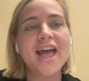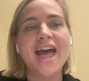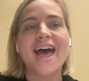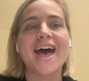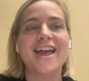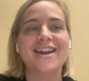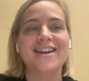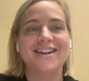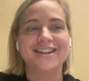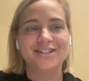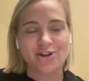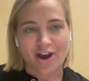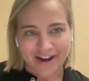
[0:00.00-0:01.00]
and
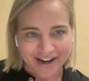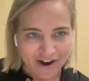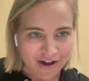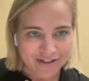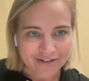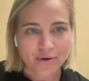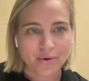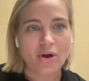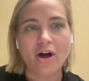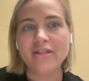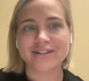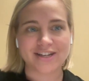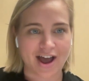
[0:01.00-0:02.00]
is talking on the phone
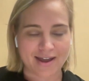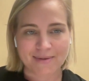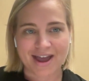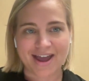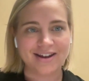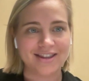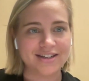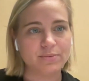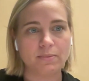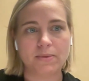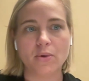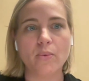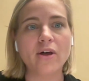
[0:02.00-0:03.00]
all the time. And this
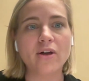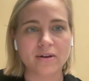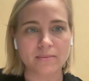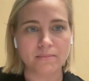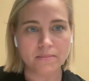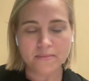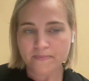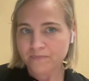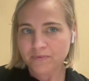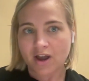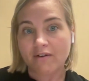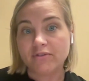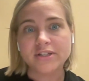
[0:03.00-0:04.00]
would be a welcome
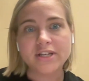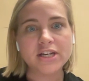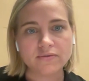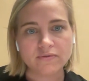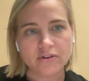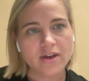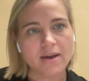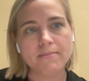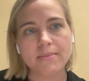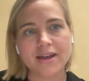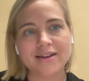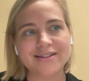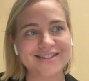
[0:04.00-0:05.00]
conversation for them
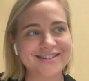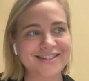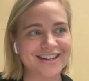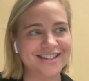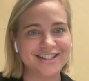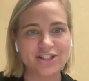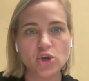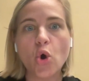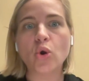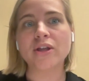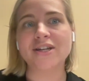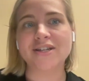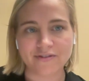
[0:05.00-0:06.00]
because it's a
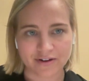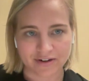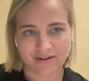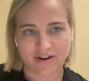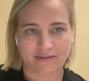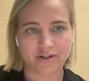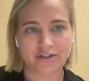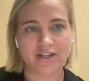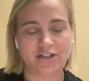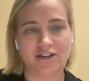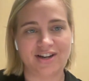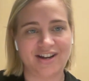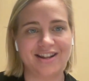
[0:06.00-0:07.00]
totally different
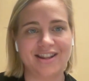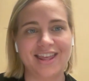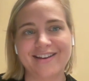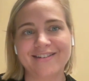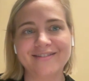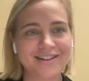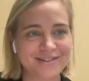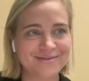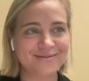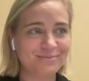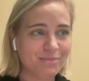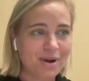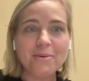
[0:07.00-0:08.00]
conversation. And they
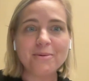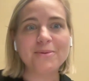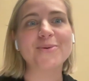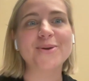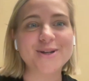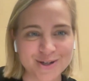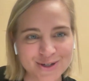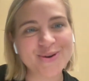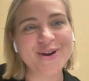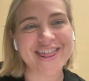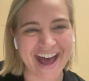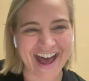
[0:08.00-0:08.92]
probably would enjoy